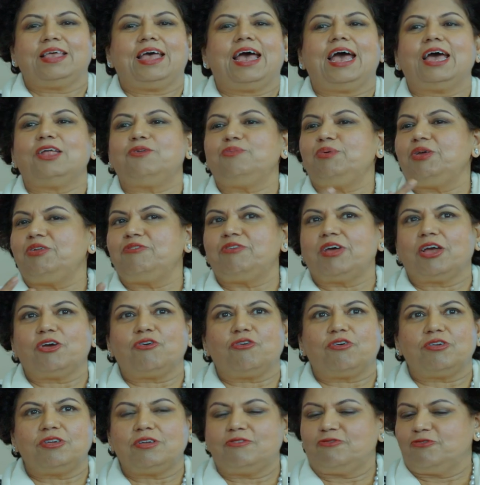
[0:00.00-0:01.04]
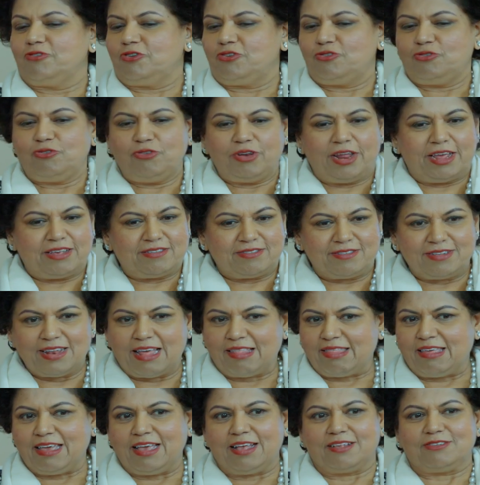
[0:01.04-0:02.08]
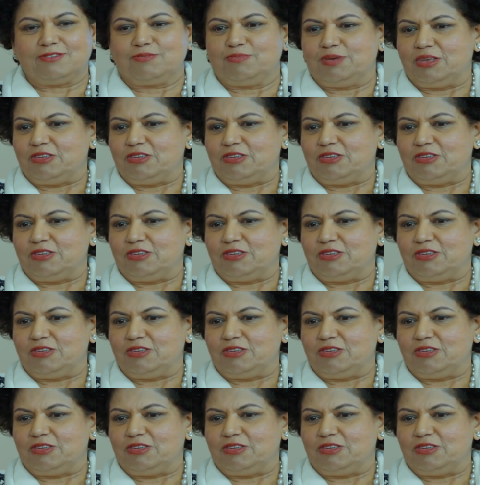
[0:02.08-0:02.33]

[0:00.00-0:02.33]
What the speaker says: and we recorded for 2 days, nothing else.